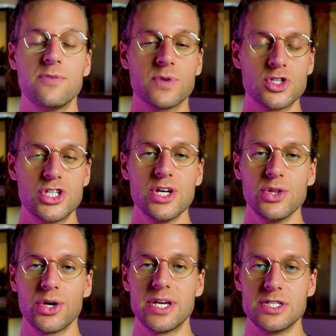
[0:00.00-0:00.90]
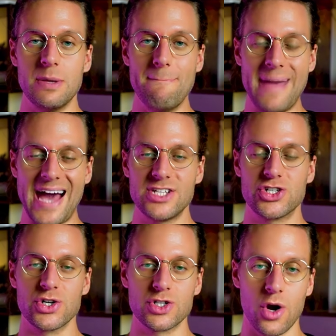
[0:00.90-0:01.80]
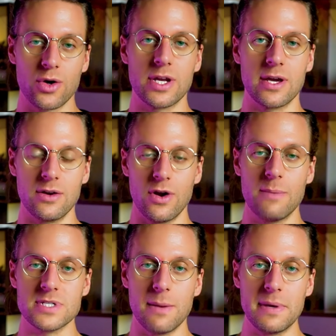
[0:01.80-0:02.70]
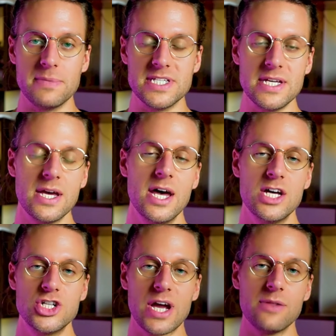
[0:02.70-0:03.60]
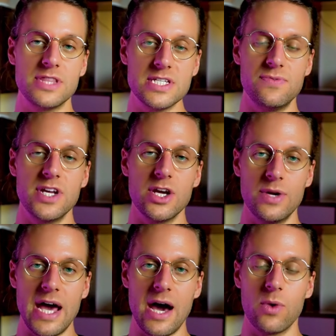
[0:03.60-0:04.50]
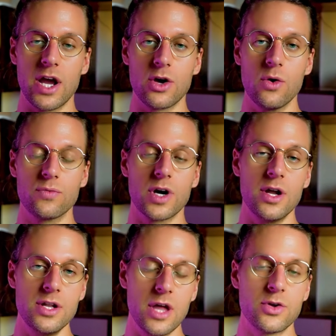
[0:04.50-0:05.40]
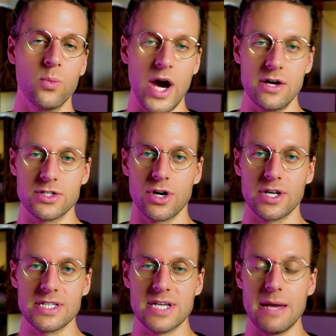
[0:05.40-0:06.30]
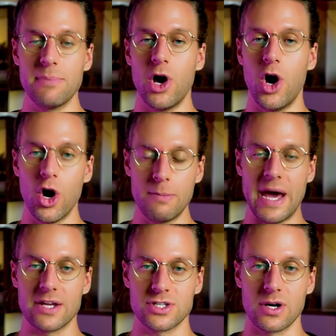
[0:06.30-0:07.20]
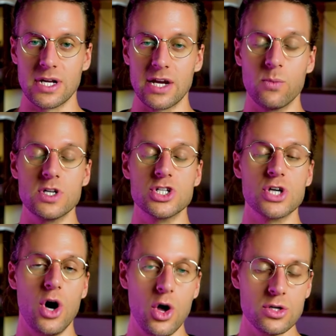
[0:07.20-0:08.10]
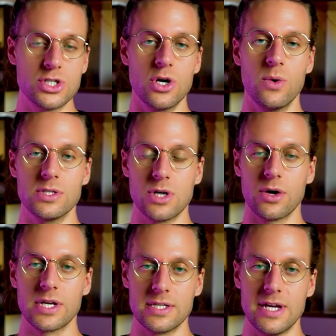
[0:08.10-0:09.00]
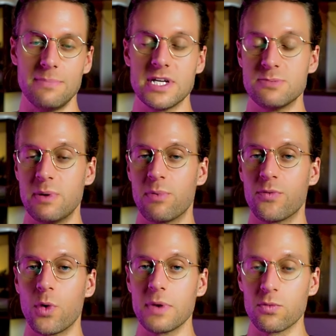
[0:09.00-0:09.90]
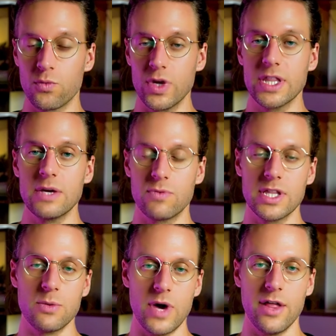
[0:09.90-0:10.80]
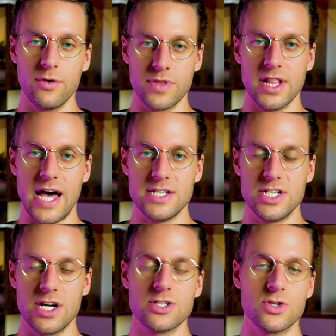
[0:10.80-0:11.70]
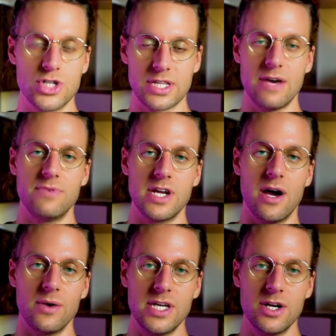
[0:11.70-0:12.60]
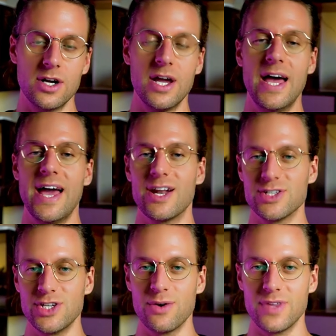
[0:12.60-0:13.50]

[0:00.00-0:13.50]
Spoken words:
you're still looking to master targeting in your Amazon PPC, check out this video now where I go over another wider targeting type, automatic targeting, which is also a targeting type that's been performing really, really well over the last year. So check that video out here, and I'll see you over